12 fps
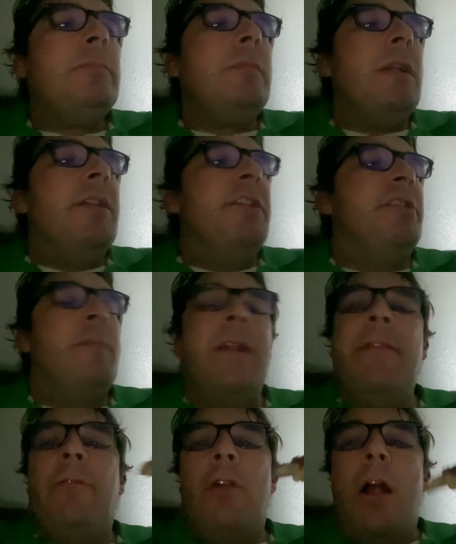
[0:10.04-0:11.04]
This is a
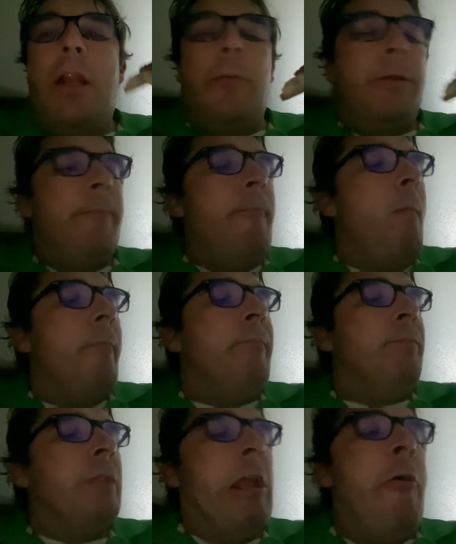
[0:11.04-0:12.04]
meeting for Hollywood.
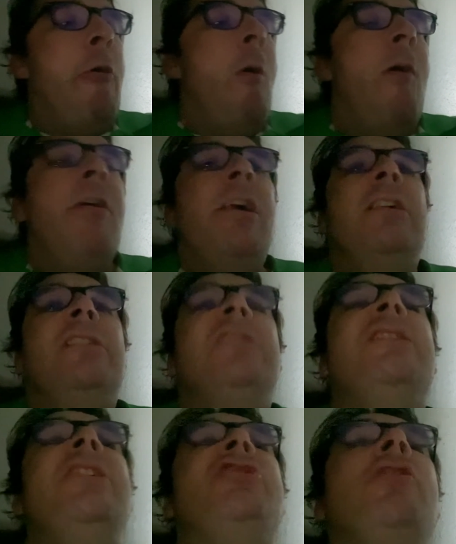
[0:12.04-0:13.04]

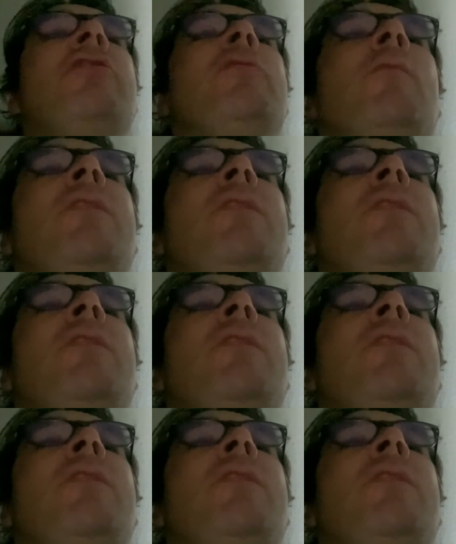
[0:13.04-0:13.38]
Let's say the chosen one